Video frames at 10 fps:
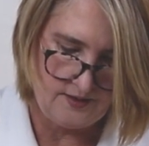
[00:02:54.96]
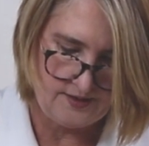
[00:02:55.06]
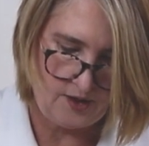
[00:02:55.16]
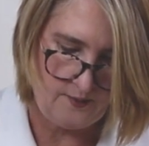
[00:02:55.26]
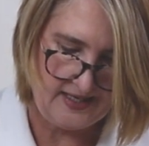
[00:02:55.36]

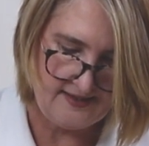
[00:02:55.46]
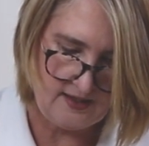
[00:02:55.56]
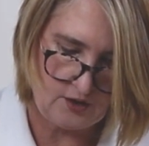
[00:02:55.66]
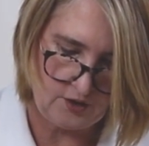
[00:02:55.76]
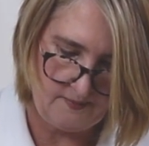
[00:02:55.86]
So
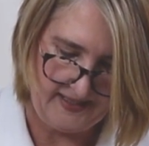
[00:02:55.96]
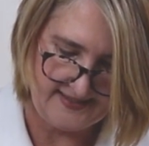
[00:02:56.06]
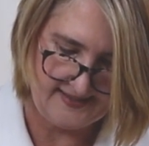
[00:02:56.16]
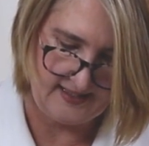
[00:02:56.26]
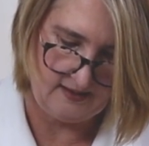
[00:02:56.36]
either glue
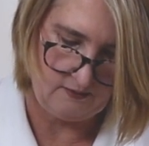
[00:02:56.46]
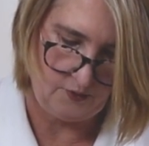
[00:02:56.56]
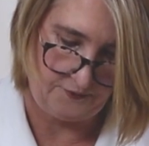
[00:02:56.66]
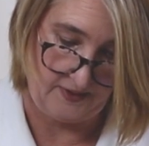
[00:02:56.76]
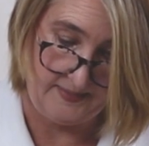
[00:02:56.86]
basting
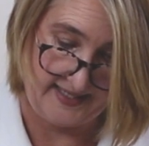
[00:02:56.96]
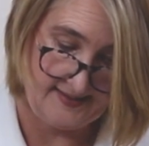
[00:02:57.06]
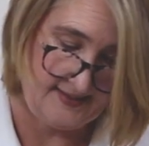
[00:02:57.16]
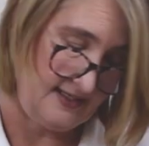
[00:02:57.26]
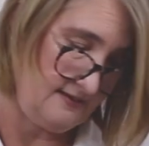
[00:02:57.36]
or thread
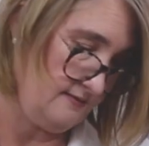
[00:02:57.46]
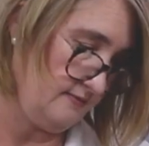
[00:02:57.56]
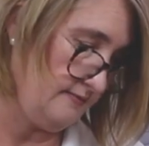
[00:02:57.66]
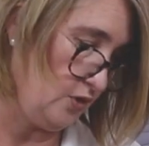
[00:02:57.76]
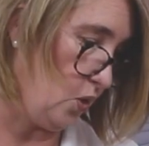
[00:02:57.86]
basting
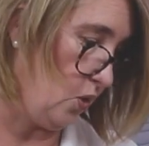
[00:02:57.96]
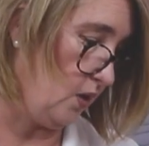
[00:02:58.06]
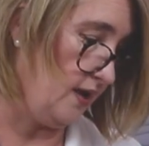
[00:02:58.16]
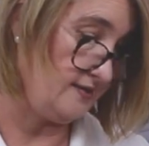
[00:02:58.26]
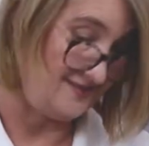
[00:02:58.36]

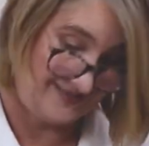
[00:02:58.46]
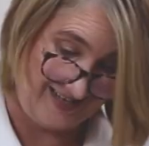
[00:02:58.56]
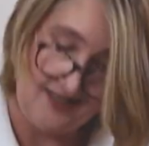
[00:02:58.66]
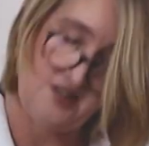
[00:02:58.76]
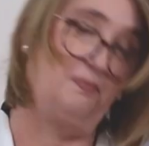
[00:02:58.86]
or
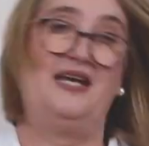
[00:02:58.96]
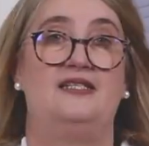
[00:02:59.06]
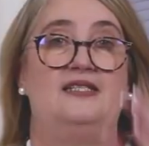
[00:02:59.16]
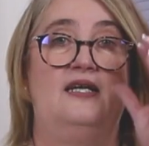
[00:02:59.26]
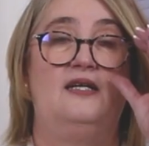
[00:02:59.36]
starch
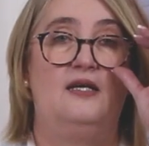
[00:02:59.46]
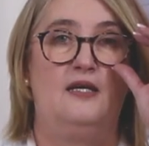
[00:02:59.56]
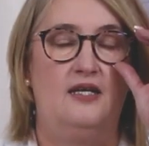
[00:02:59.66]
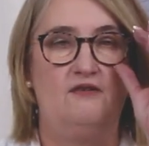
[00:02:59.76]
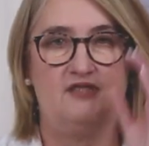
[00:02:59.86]
basting
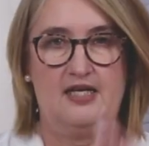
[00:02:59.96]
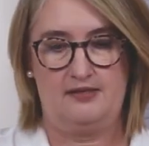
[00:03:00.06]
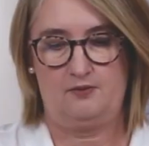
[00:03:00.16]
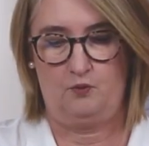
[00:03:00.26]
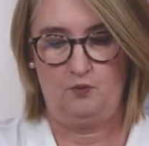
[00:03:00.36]
gives
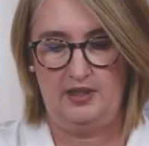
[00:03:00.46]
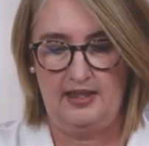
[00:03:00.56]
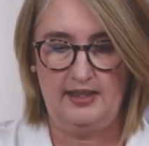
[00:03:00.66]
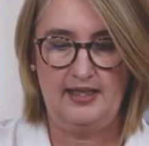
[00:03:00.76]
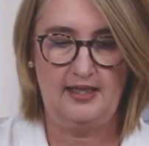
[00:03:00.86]
us
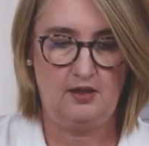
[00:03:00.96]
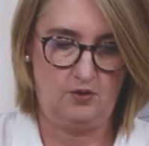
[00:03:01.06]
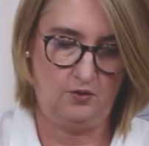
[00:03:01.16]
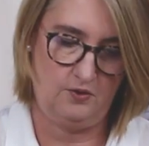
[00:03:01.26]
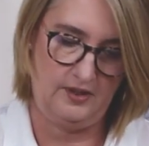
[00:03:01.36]
really
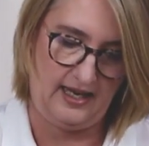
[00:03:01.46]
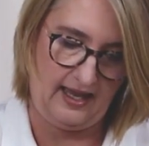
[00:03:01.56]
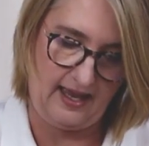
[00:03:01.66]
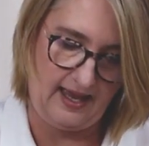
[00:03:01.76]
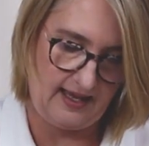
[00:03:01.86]
good,
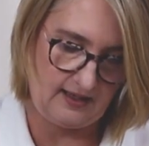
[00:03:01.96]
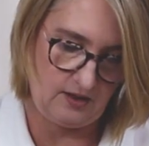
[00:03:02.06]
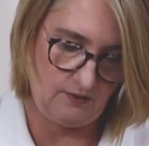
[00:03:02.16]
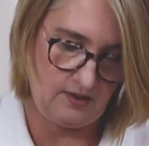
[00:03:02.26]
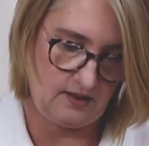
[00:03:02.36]

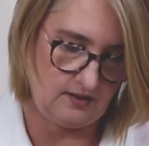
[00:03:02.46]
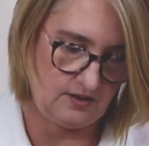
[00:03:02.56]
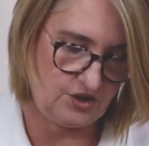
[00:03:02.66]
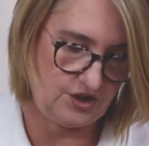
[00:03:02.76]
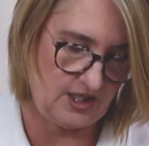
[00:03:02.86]
accurate,
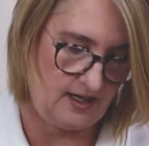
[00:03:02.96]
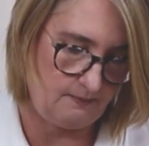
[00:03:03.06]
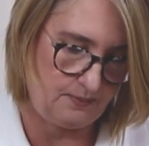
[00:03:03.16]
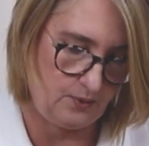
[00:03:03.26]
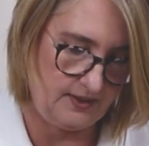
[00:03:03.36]

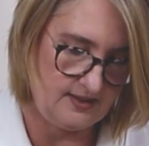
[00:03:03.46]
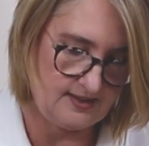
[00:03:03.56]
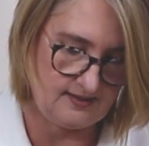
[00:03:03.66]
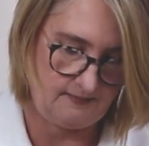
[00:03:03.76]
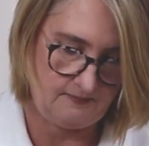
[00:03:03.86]
sharp points,